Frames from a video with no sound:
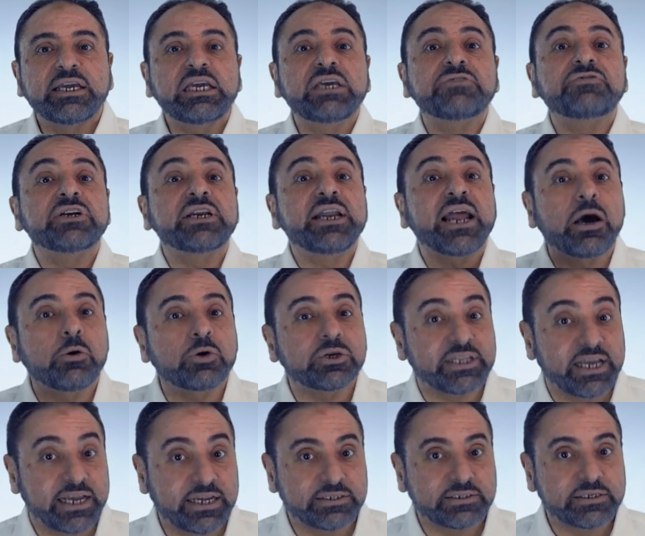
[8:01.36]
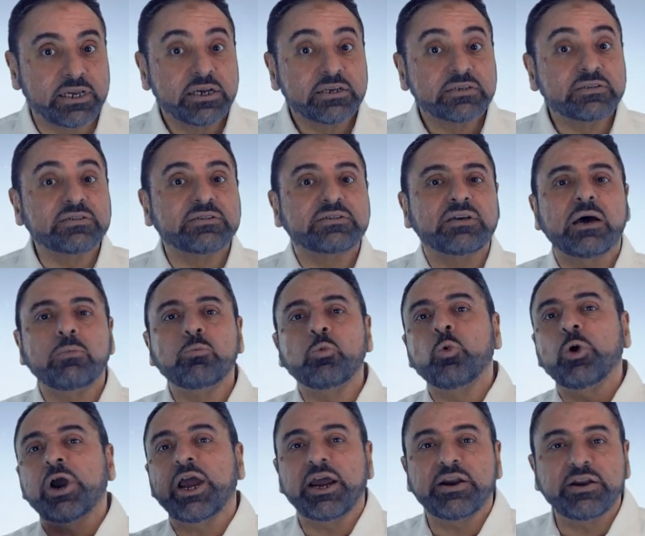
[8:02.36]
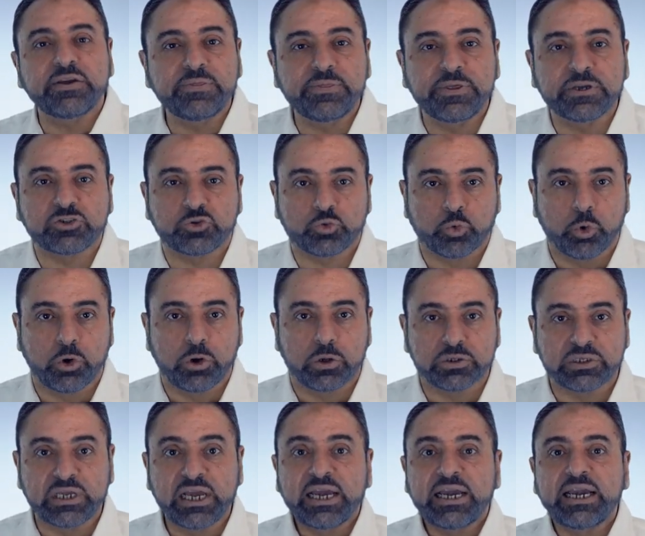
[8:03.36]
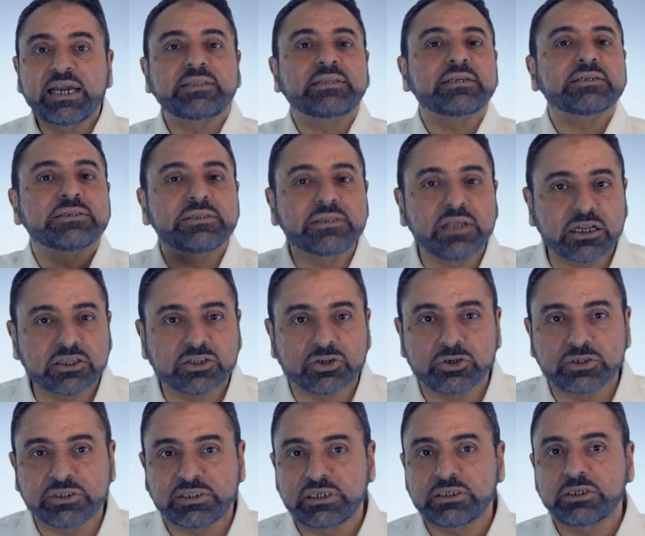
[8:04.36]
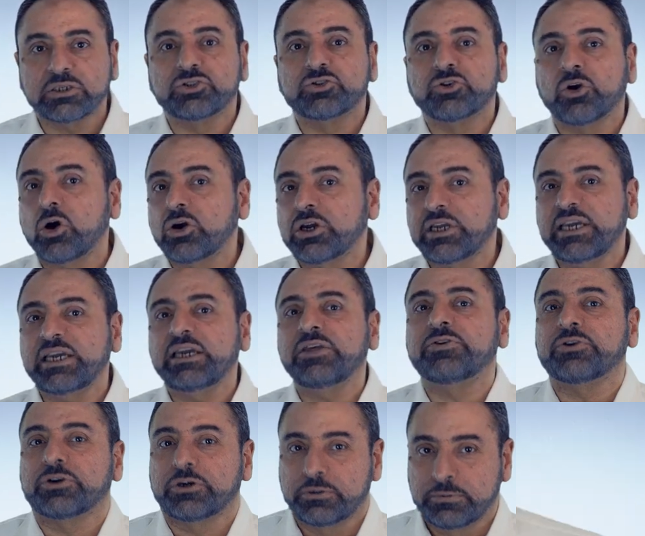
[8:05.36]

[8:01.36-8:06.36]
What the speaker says: even nowadays, somewhere in this world, it is not considered wrong either.